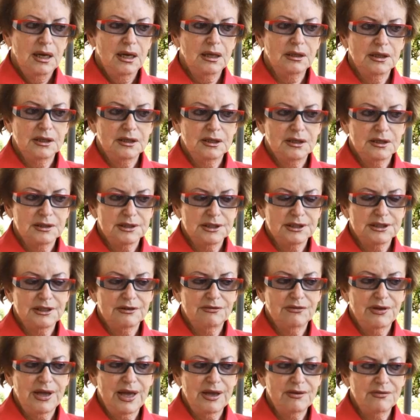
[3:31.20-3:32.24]
Holocaust
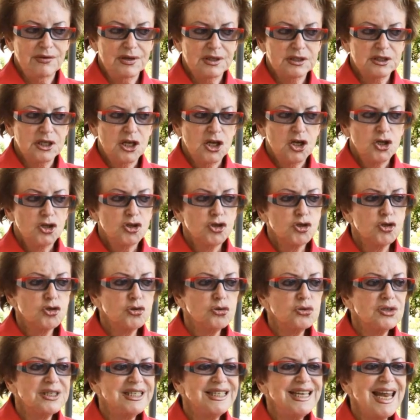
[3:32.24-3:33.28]
survivors,
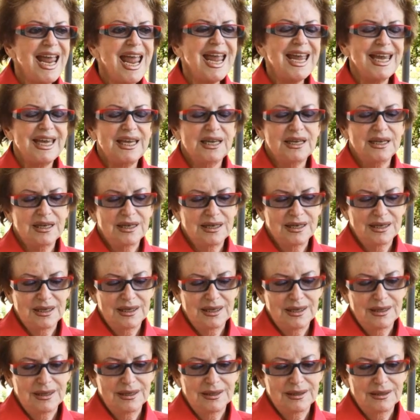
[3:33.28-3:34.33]
today
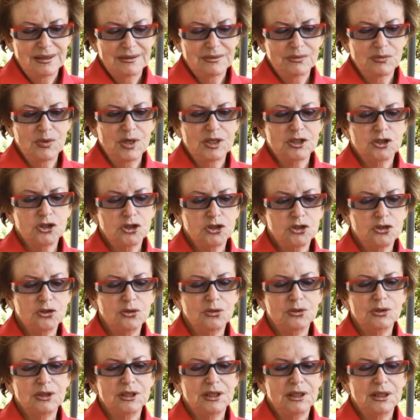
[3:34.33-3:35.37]
one
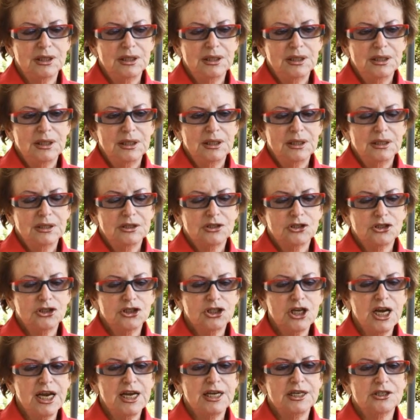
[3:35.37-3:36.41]
should
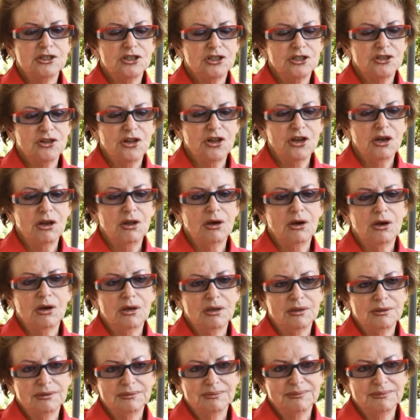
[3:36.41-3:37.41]
change the law.